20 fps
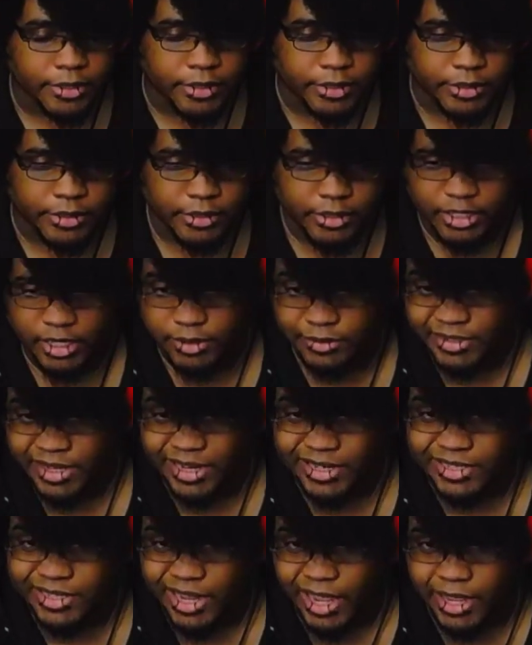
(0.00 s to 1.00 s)
The channel's
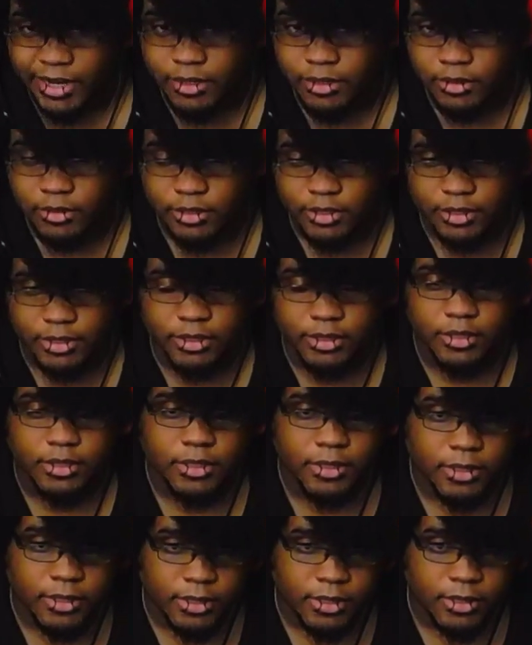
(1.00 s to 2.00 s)
not dead, just
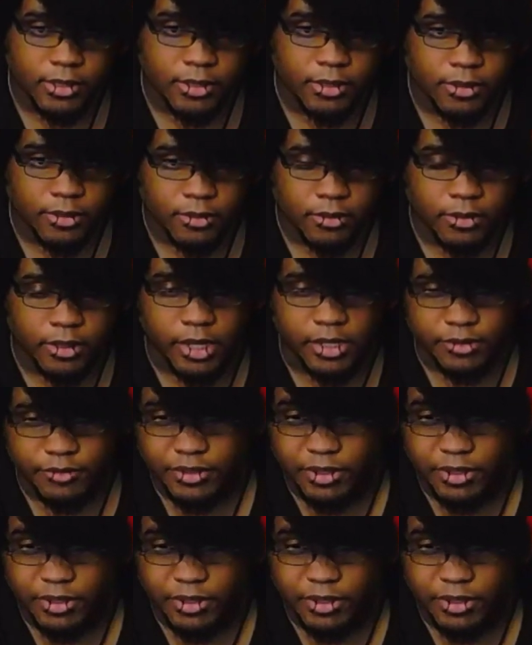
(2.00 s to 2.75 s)
hasn't